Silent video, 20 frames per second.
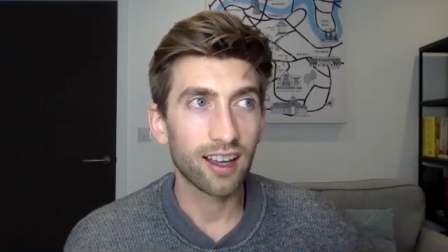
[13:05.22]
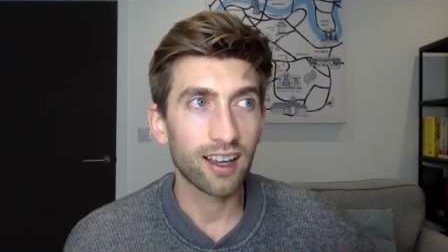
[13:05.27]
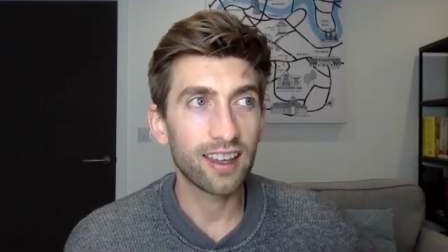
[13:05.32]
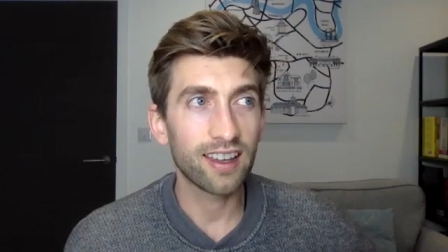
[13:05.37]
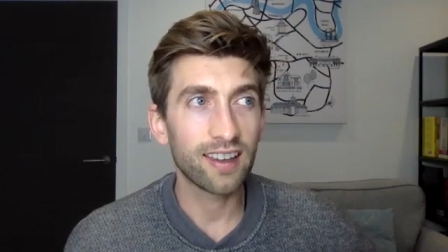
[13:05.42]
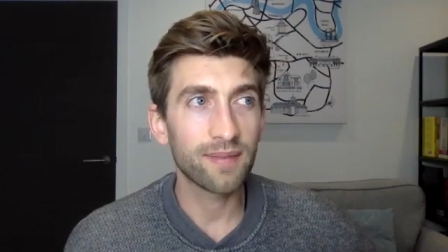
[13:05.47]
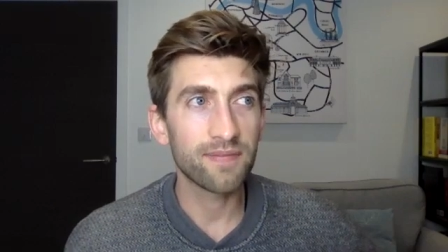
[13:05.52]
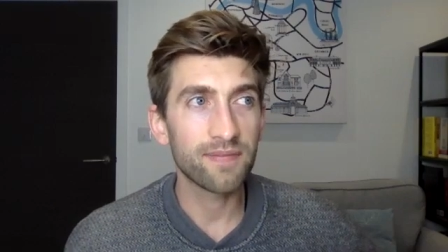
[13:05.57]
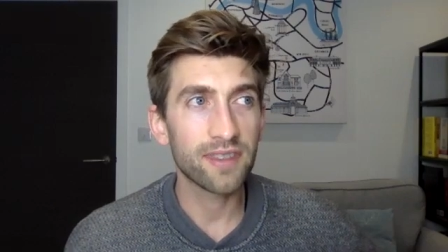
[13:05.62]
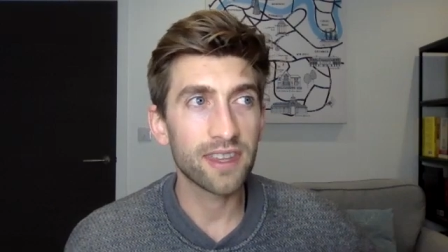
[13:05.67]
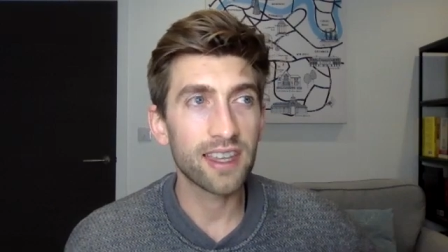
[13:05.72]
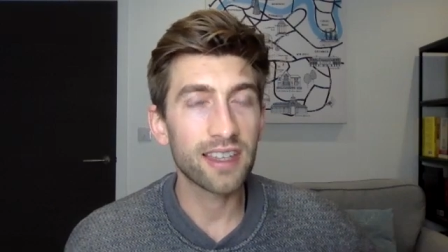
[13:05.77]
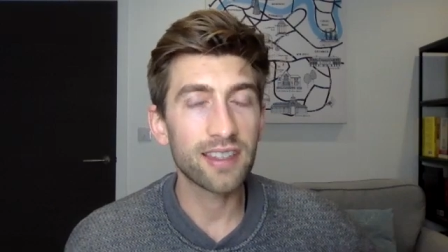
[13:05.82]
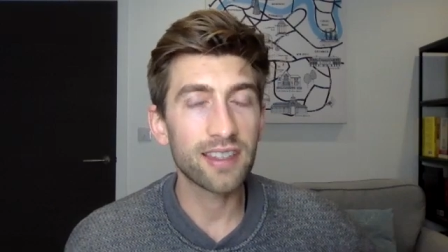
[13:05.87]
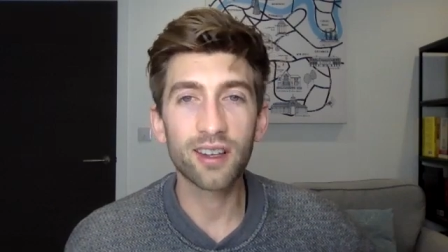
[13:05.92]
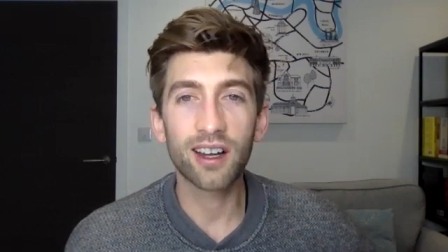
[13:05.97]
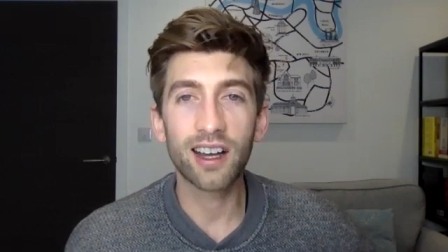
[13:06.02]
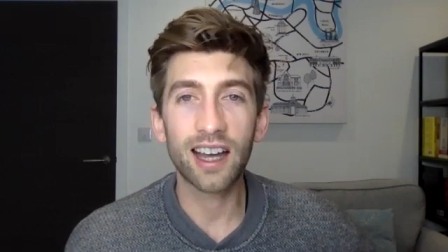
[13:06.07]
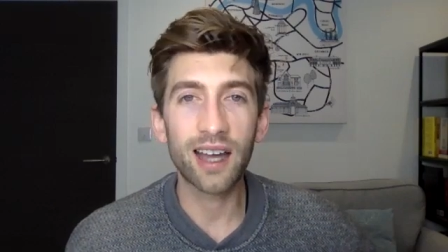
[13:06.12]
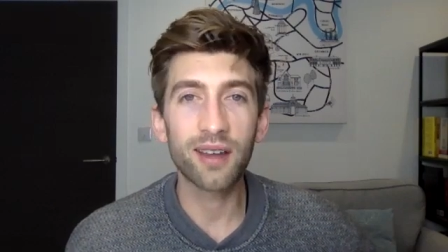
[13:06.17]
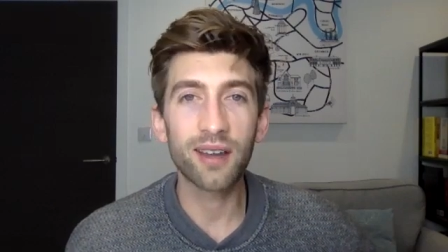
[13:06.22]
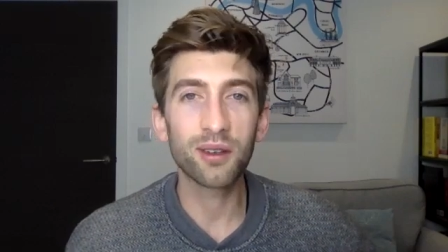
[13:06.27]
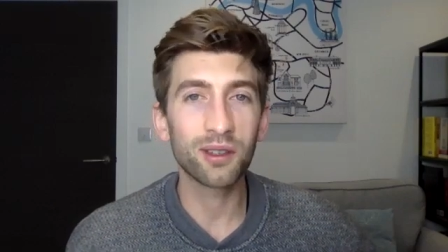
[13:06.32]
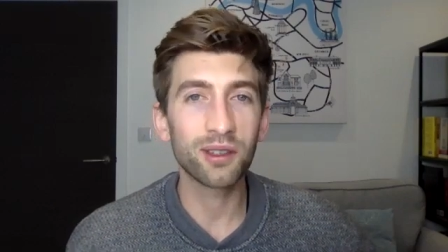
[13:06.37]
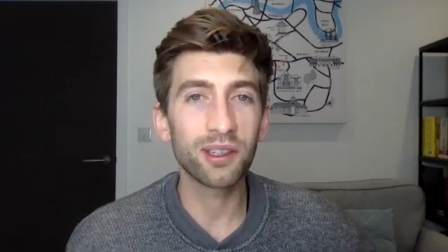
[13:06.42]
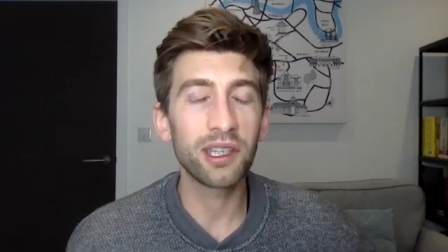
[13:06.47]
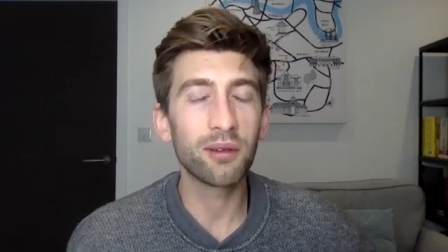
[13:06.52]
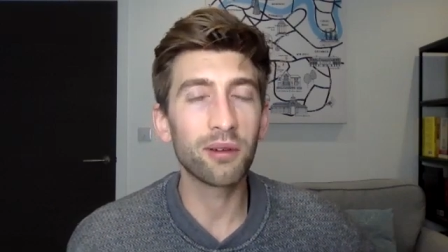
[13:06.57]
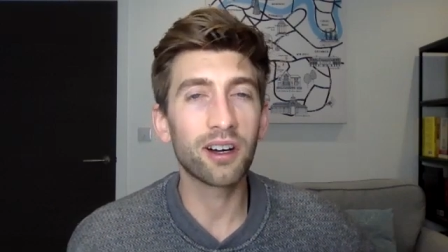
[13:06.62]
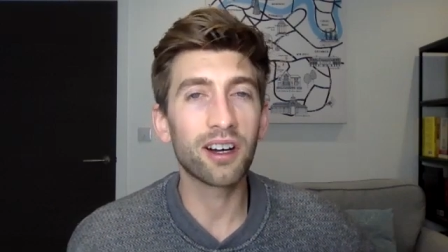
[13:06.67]
and um, it's not how
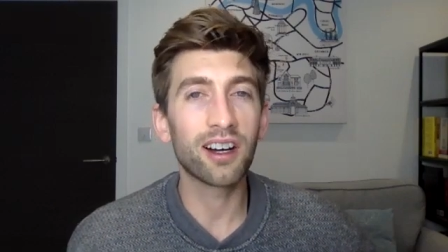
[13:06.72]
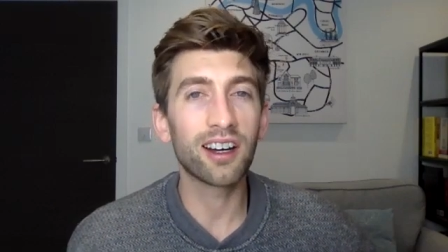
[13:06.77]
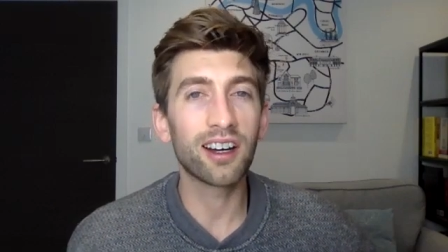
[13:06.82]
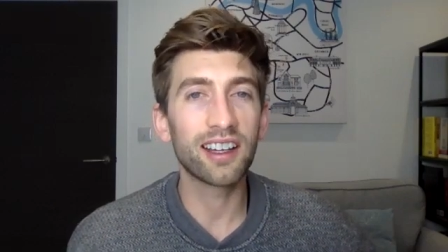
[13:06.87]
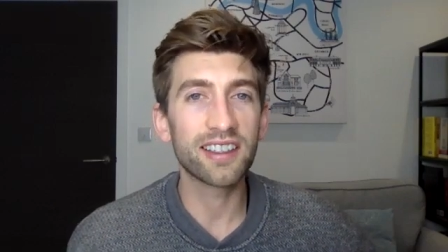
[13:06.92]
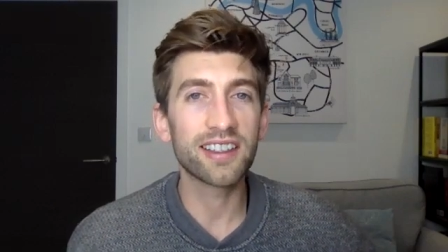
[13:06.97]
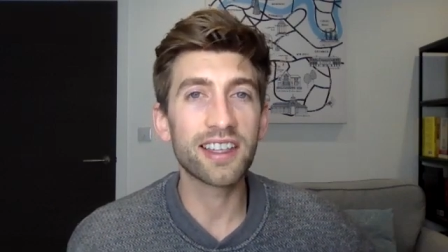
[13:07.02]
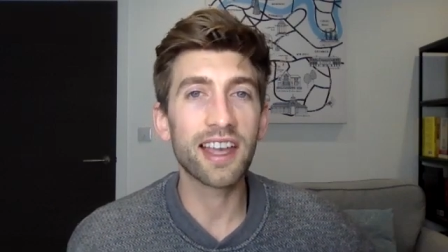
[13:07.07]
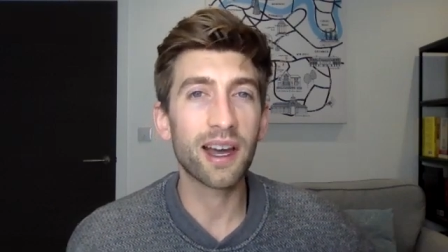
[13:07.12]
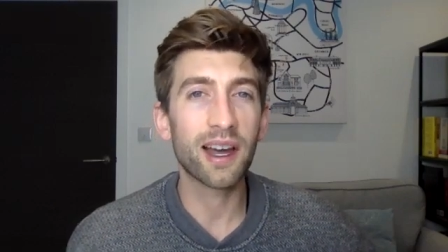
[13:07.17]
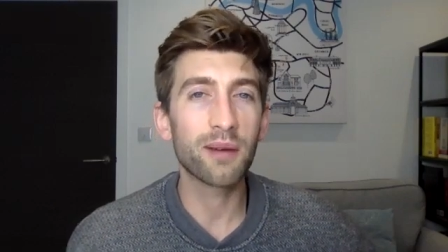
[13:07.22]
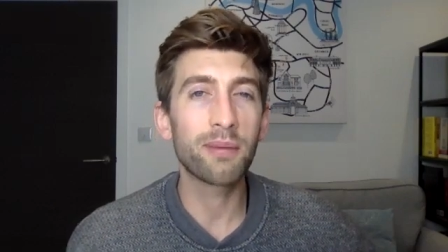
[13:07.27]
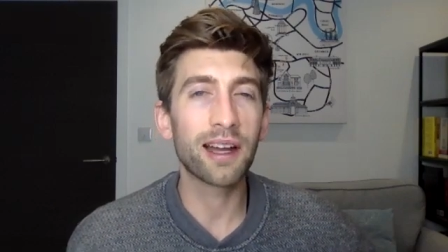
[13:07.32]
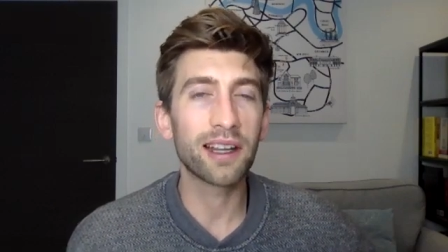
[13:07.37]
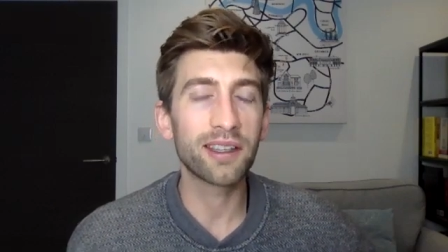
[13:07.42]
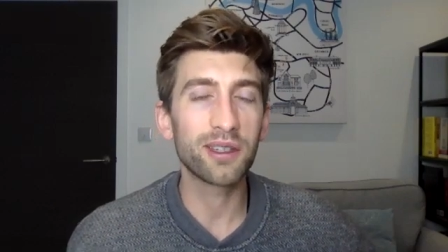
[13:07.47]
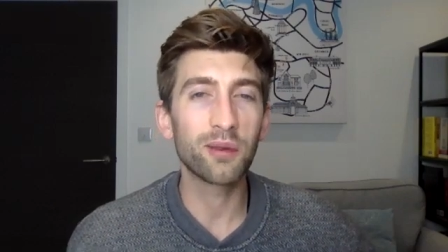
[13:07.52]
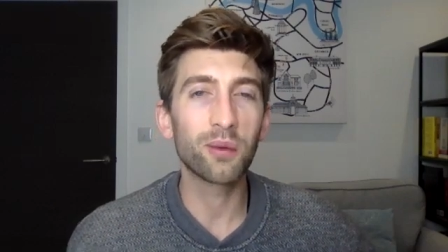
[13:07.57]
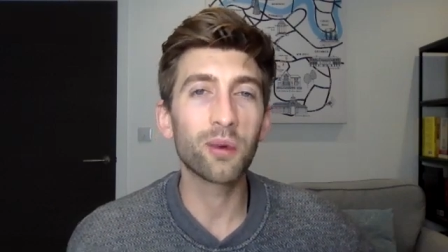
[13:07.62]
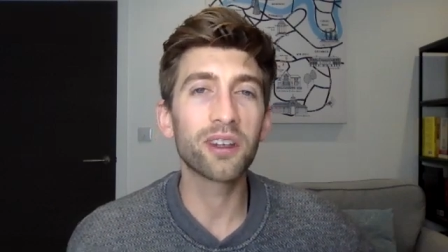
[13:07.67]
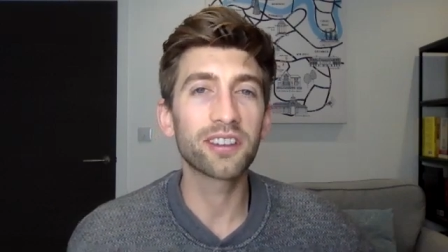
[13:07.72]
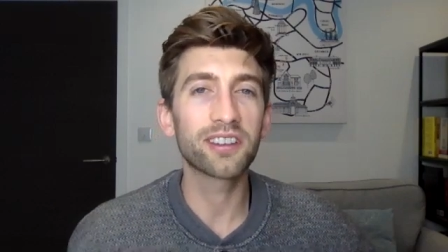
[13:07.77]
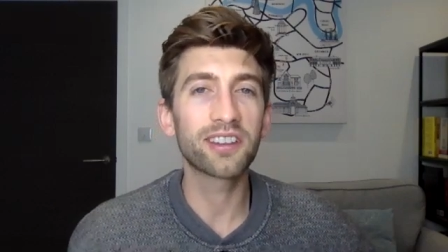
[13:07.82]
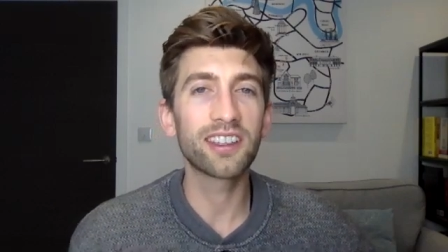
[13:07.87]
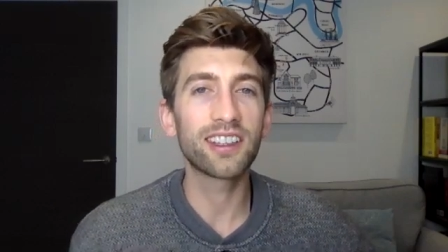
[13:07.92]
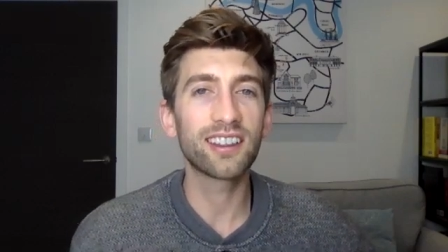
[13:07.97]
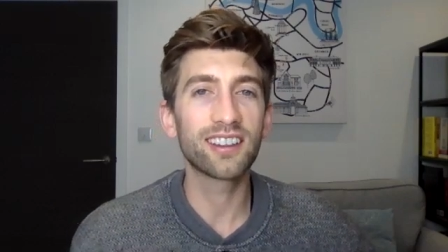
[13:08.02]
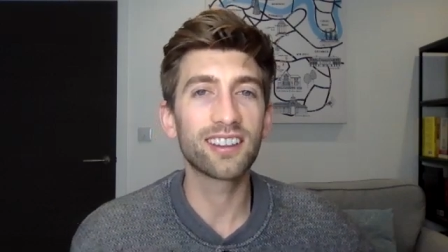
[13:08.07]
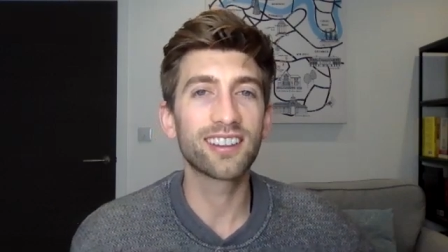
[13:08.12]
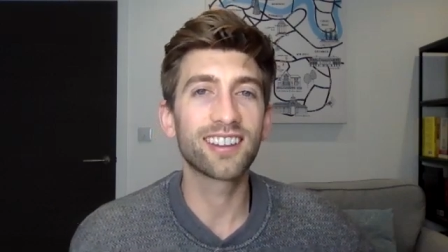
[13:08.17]
good you are it's how bad you want
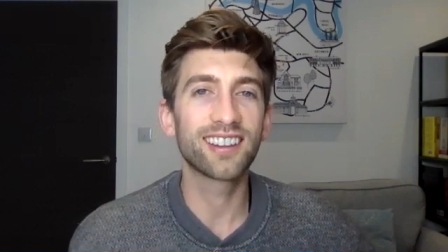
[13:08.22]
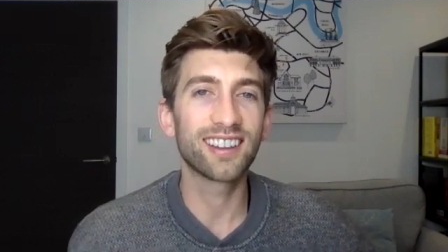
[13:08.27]
it